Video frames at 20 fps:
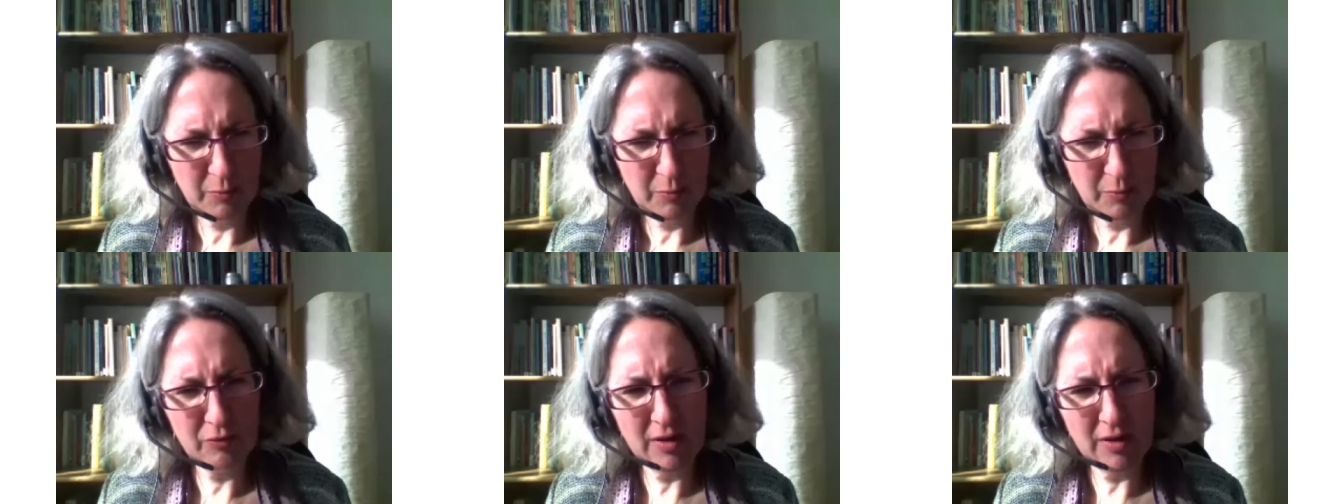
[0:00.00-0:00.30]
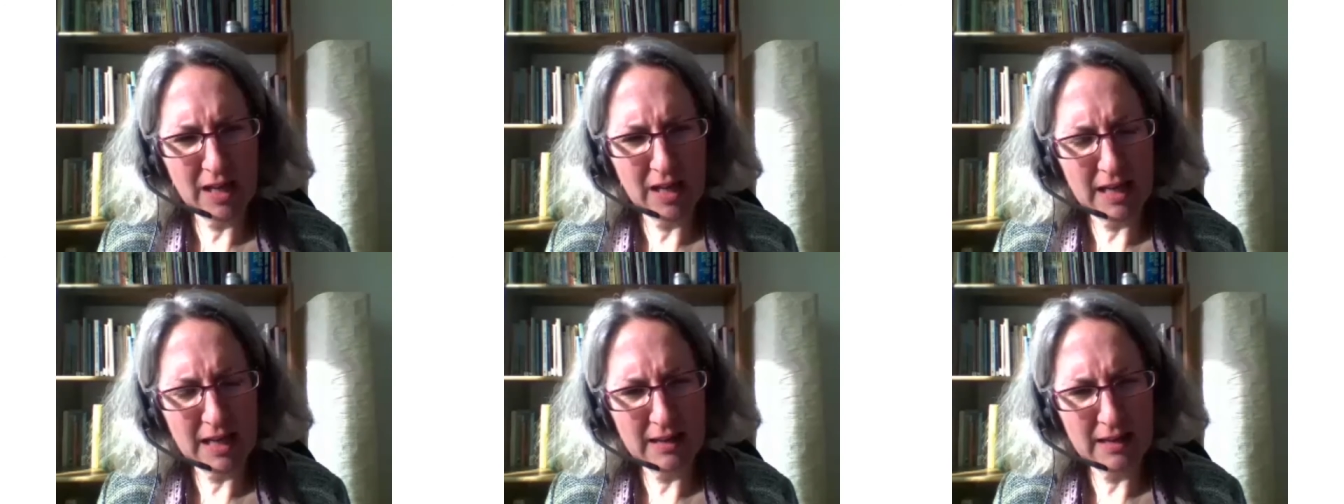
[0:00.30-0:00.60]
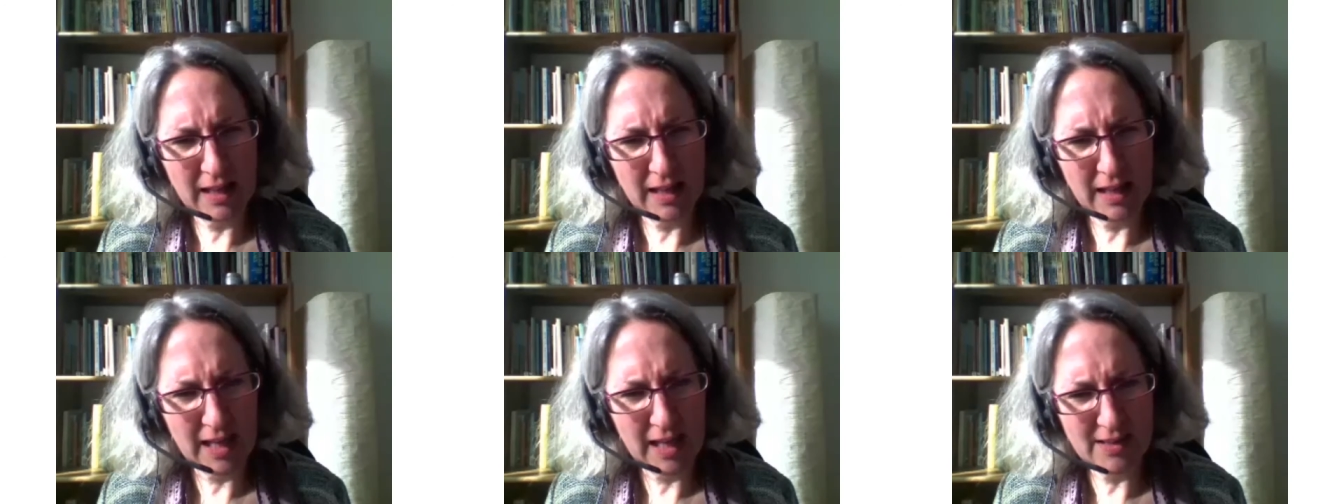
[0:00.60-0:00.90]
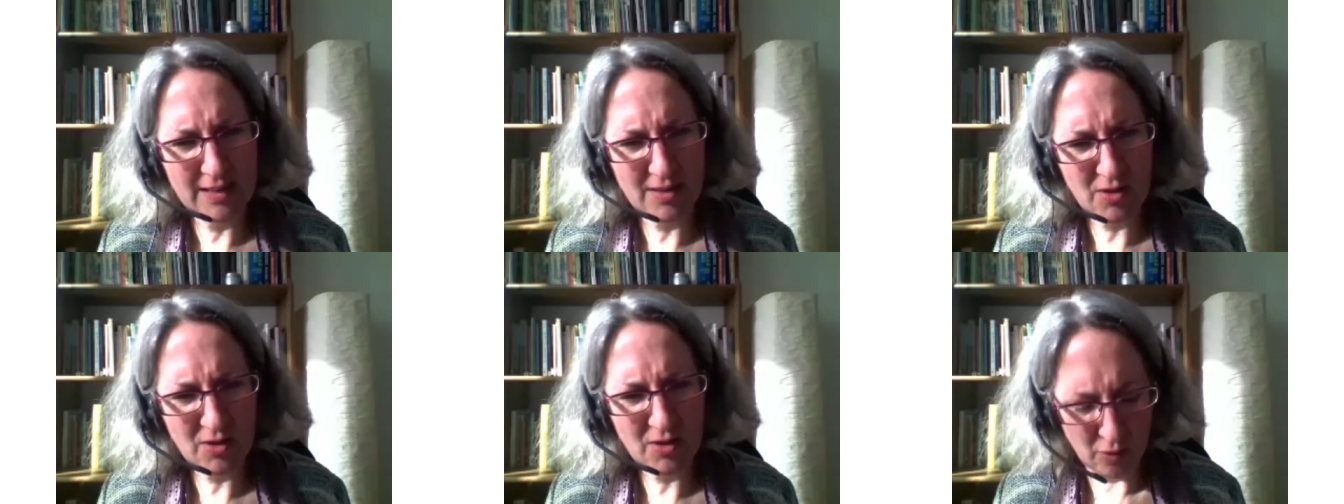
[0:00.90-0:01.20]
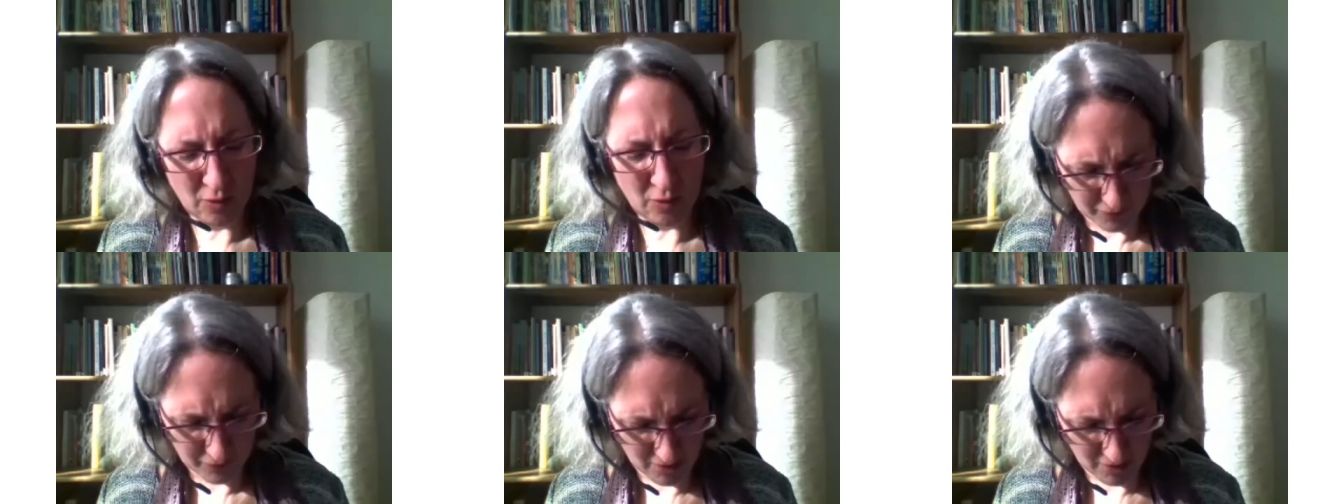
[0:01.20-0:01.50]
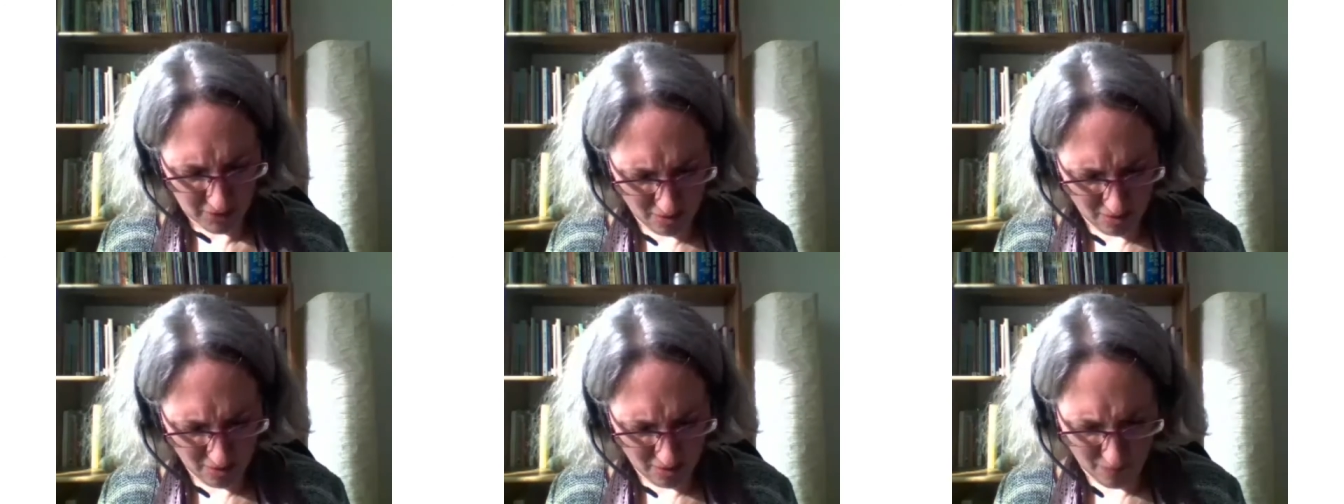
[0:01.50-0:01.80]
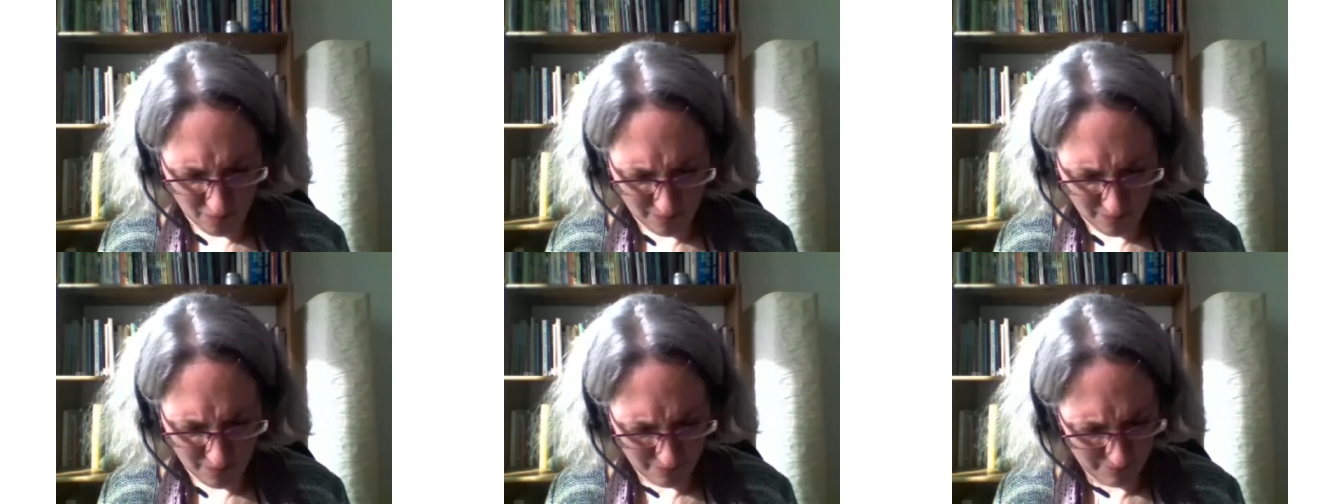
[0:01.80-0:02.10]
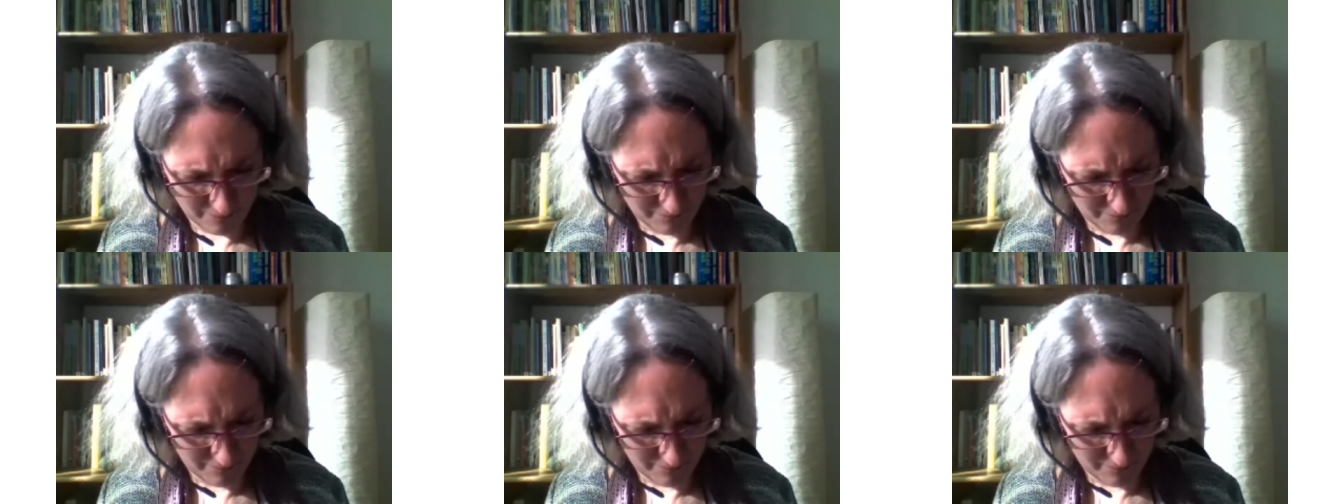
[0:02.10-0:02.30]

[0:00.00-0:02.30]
Breathing in soft calm.